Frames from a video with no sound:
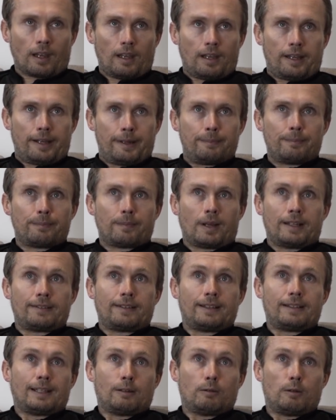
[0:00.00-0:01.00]
I
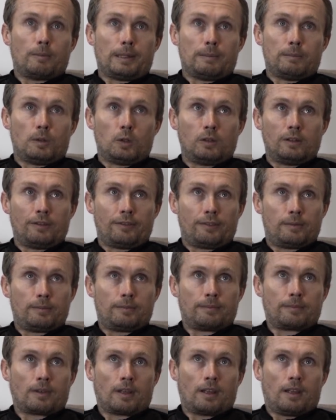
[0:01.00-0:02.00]
think there will be more of them,